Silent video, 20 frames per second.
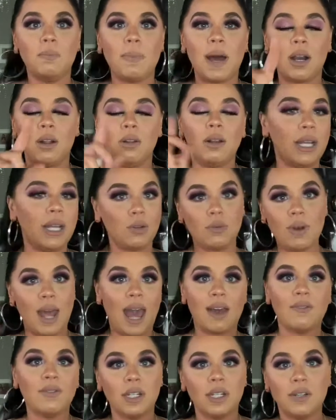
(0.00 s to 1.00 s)
bottle. I don't
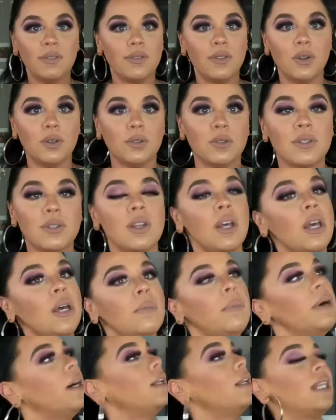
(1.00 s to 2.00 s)
have any of those,
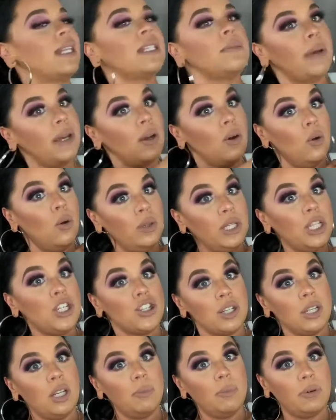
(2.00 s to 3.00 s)
but that's my only
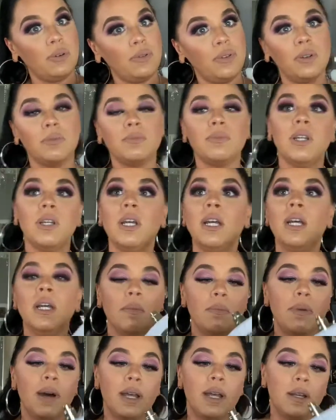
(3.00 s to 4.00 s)
Chanel perfume.
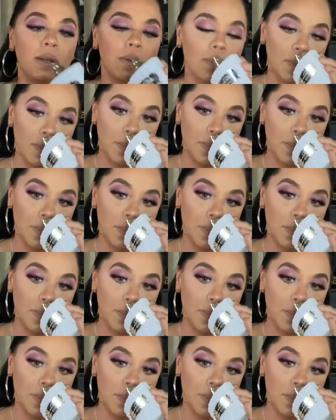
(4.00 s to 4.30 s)
But